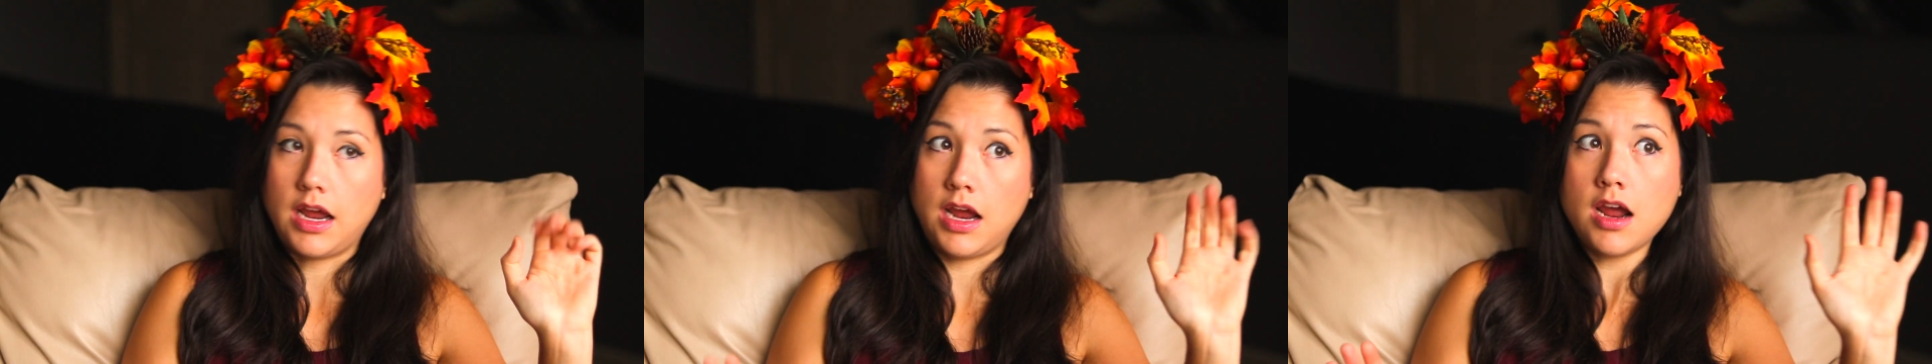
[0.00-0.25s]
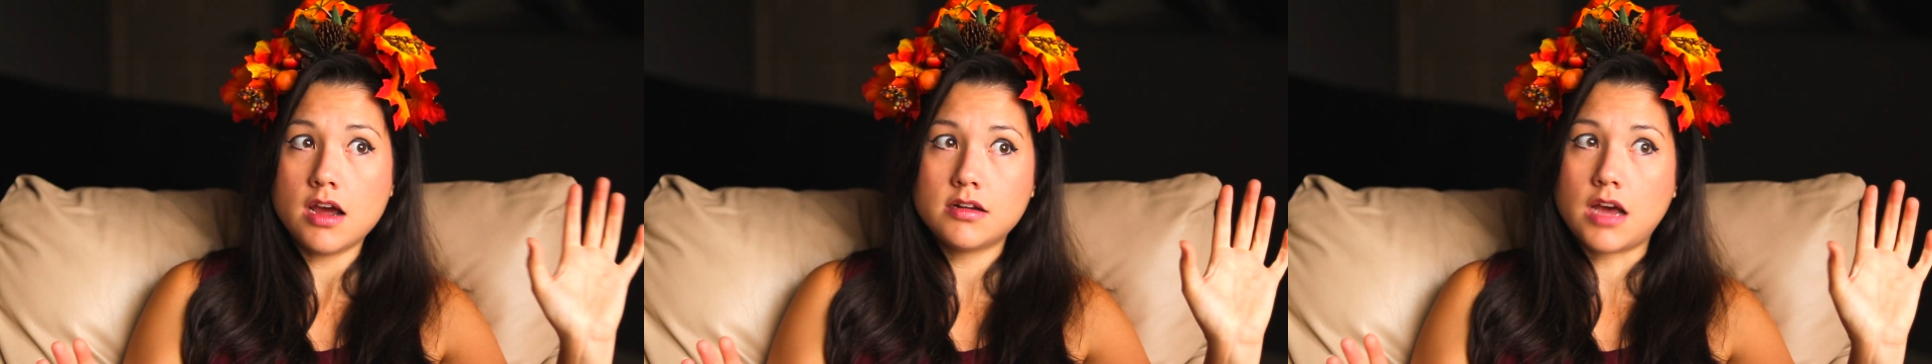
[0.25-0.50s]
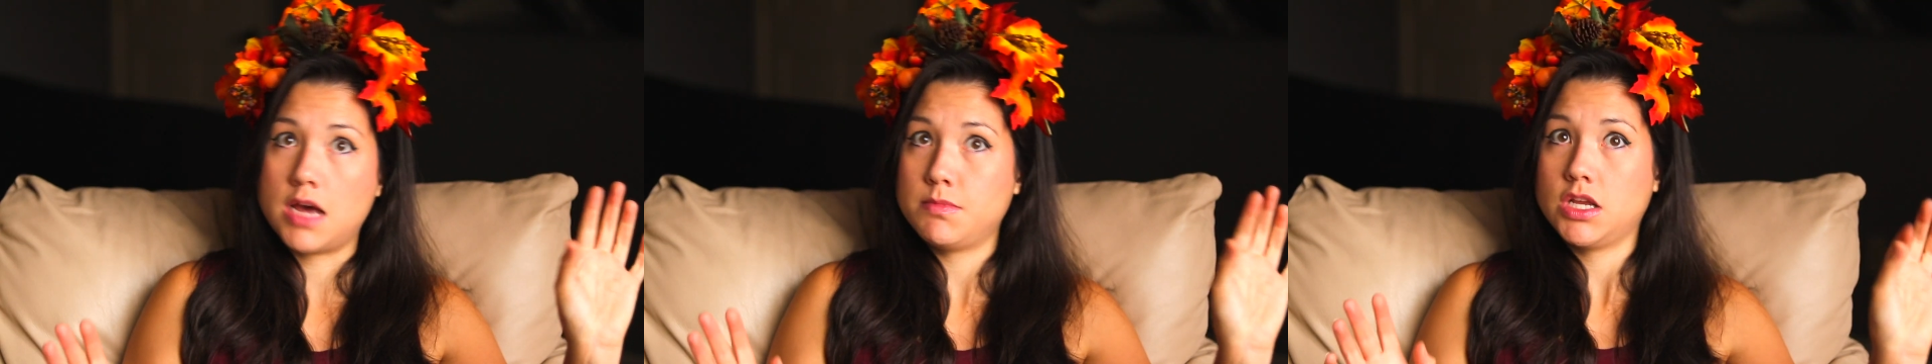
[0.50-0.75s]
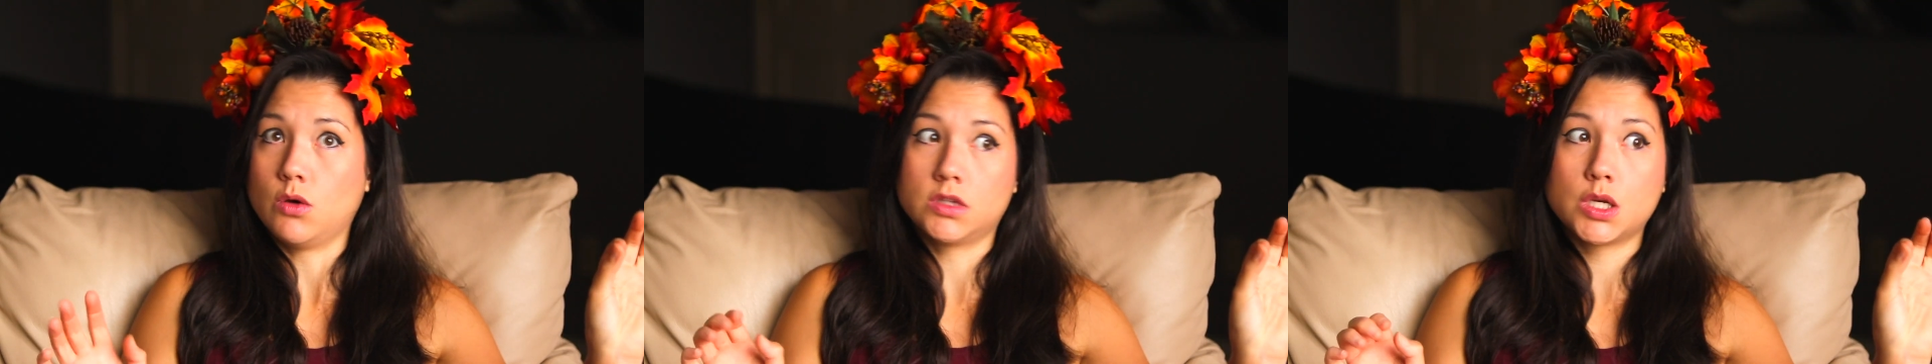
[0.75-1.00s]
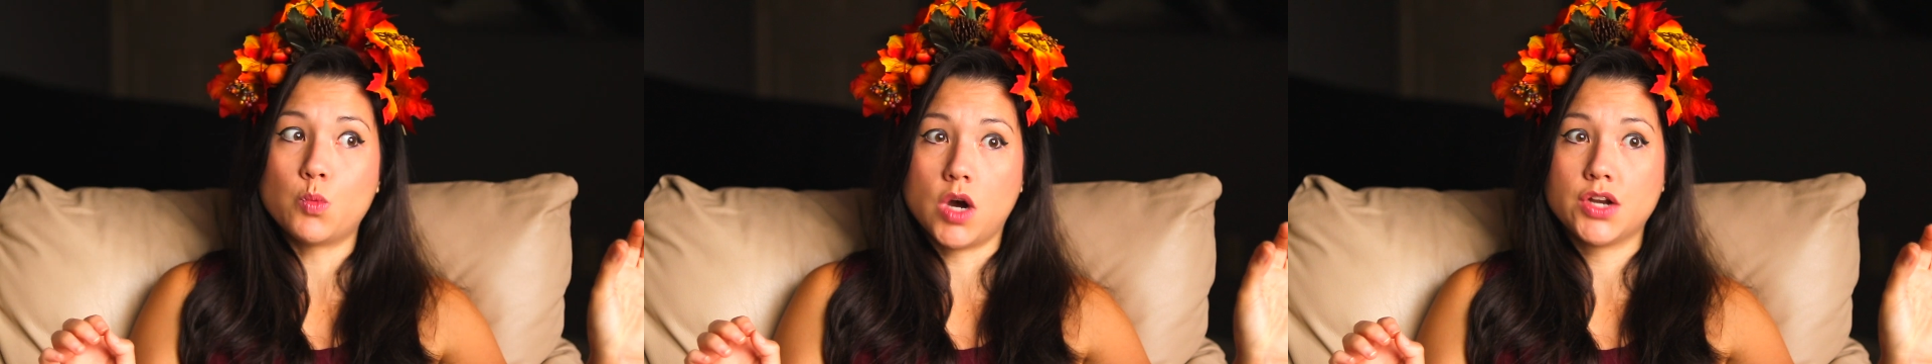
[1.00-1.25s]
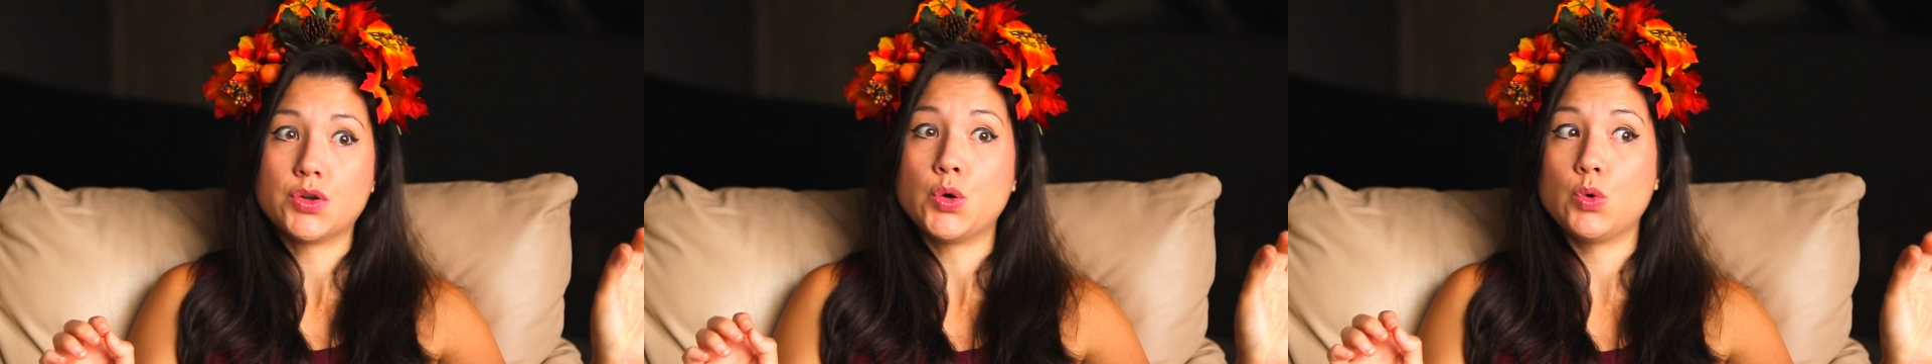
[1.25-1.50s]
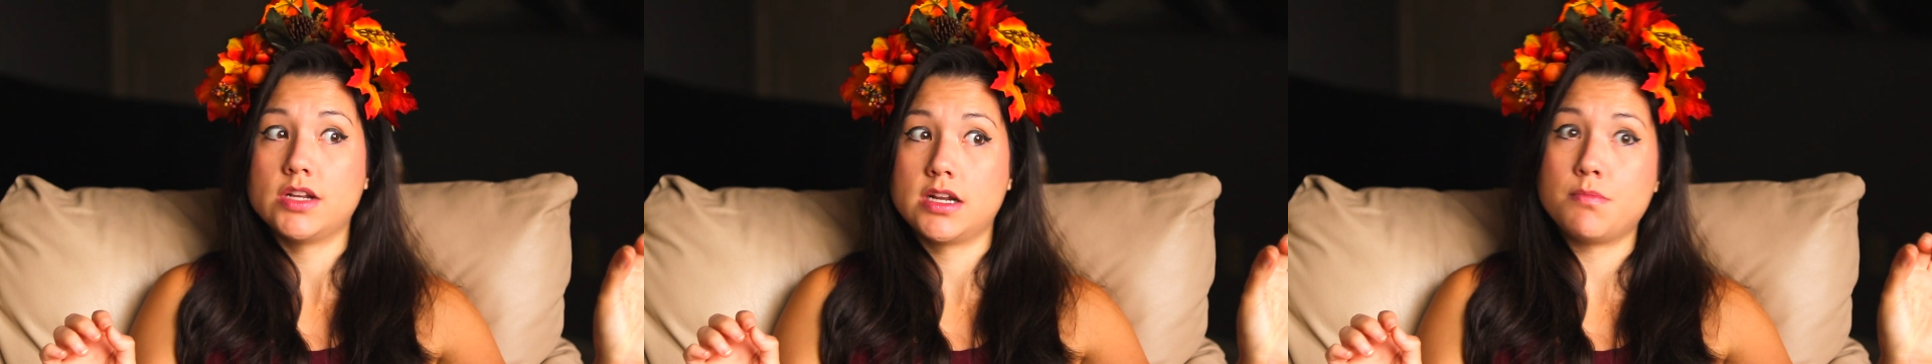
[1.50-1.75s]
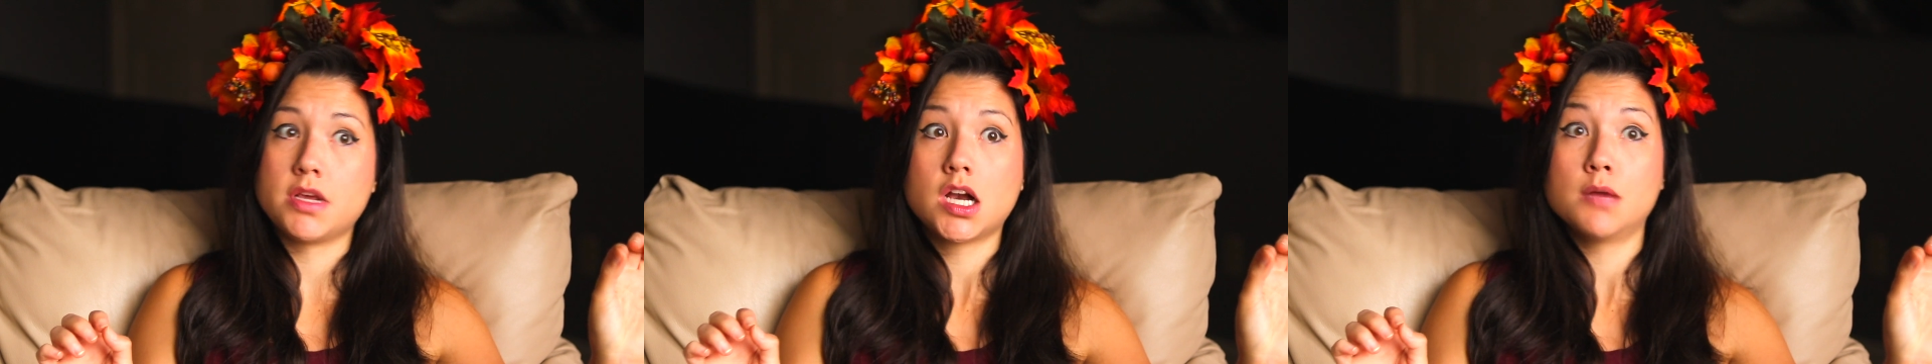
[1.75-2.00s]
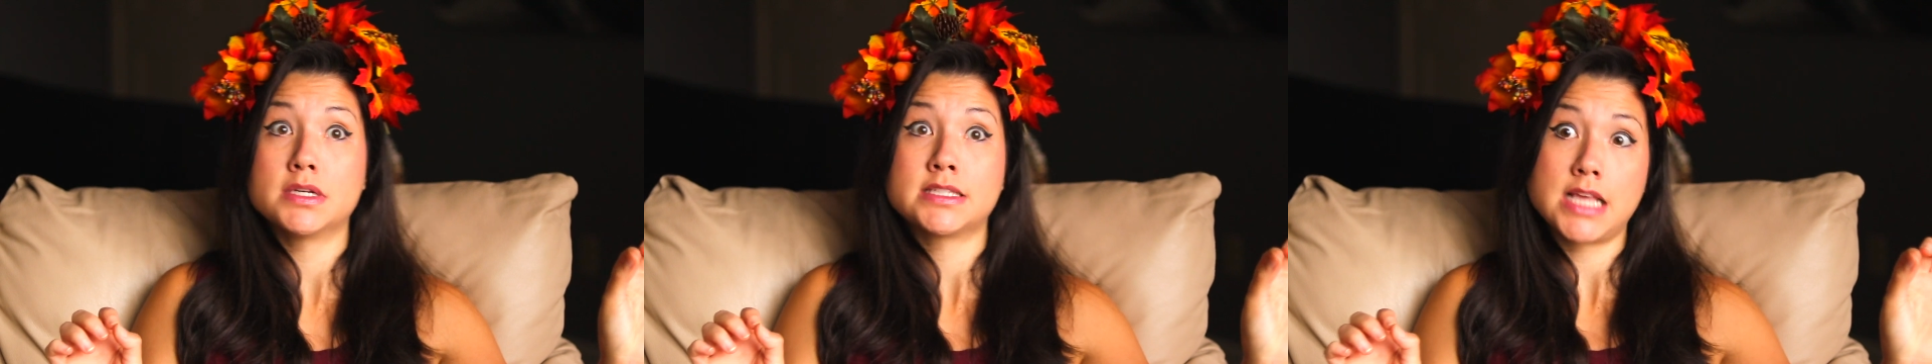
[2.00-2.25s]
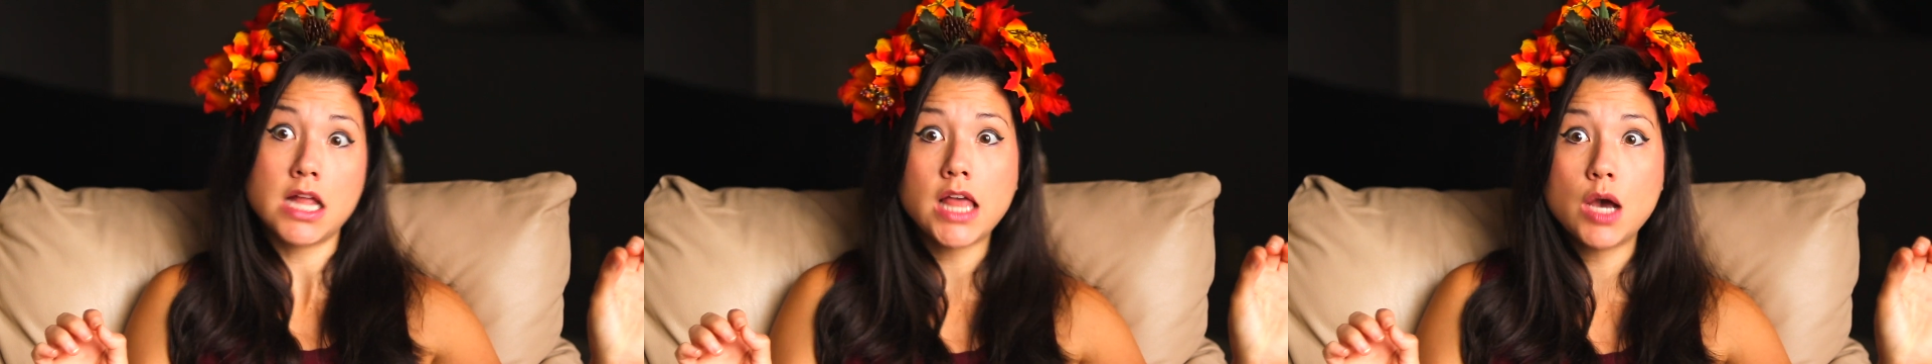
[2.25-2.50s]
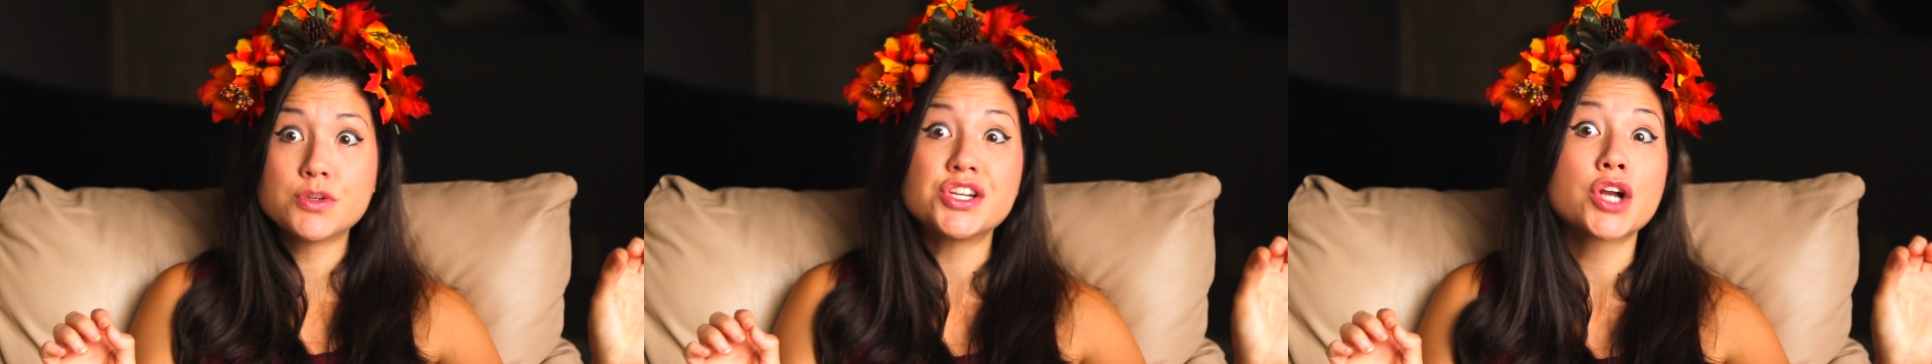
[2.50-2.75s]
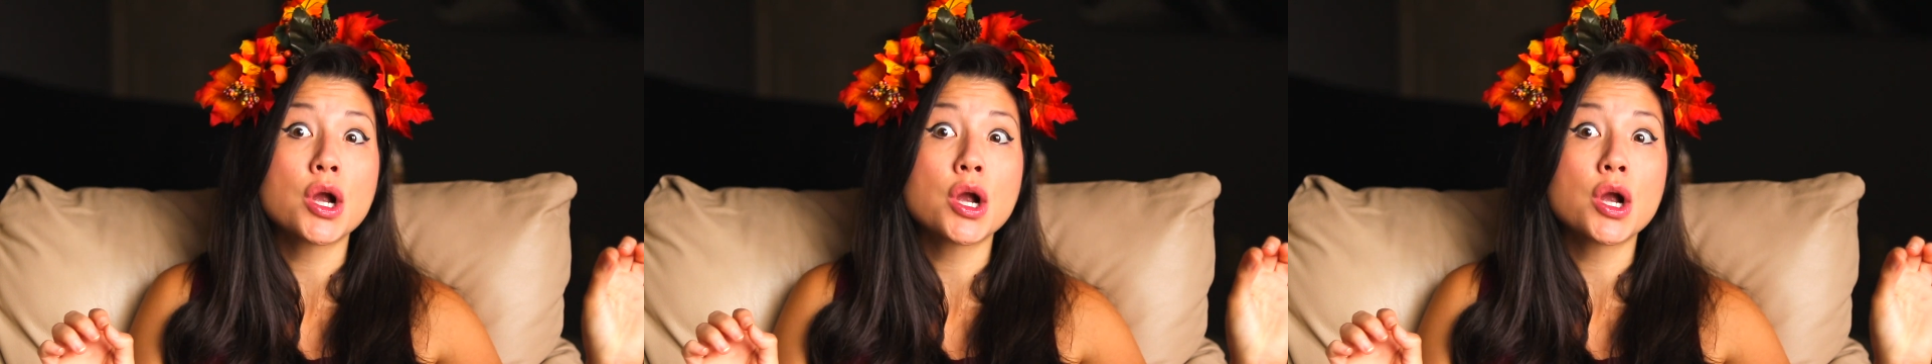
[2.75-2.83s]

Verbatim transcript: And I'm the only one who didn't become a sellout to